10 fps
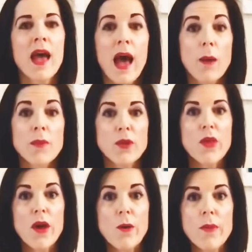And both
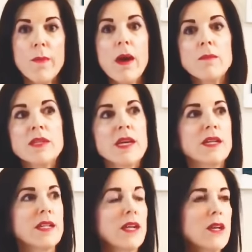her and my mum
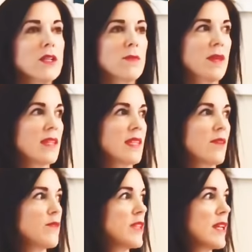turned and looked at me as
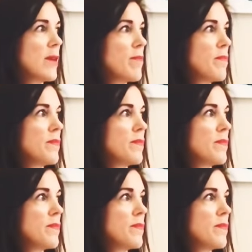if to